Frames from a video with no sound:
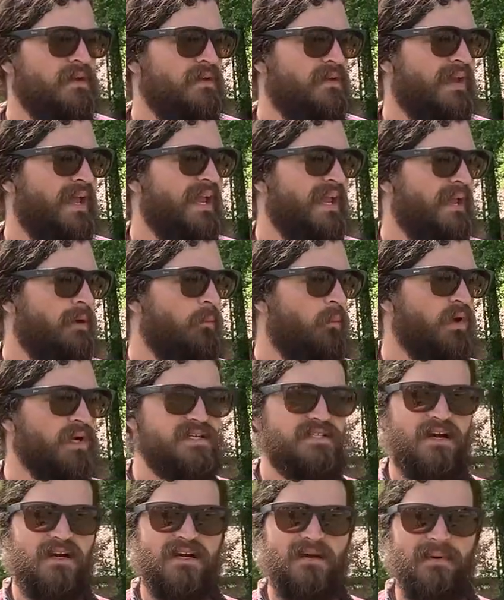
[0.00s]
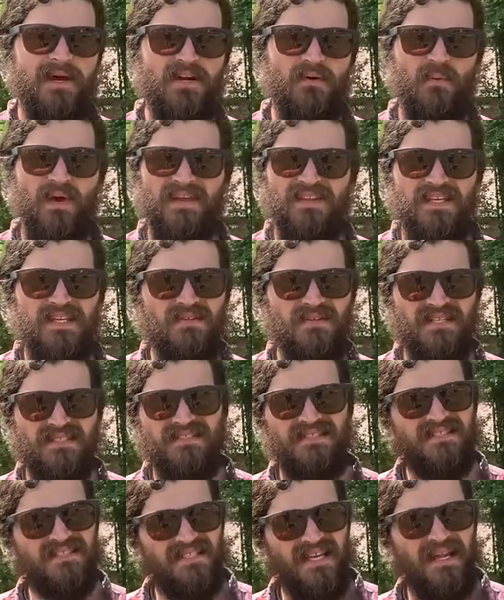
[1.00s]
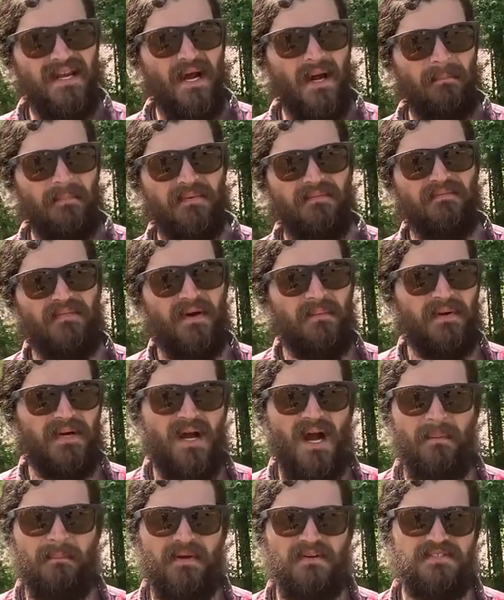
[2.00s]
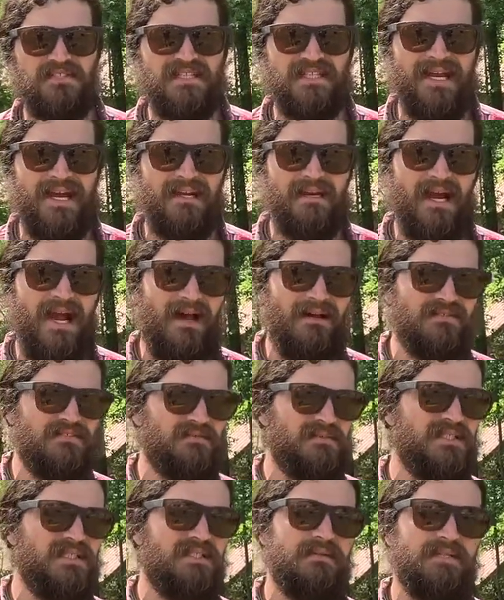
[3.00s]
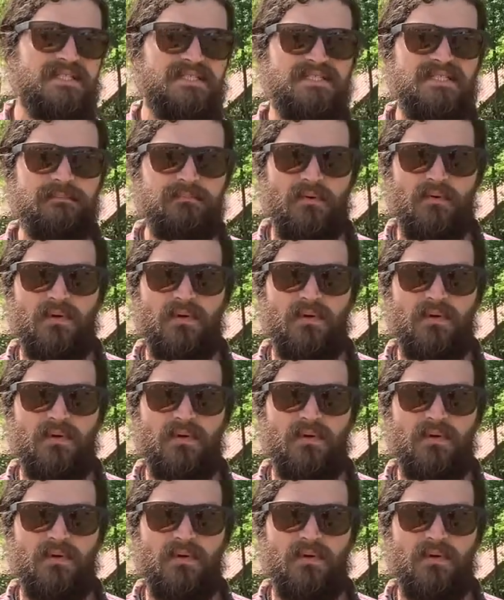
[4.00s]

And we're gonna talk about a way that you can set up vermicomposting at your house. Really, really simple.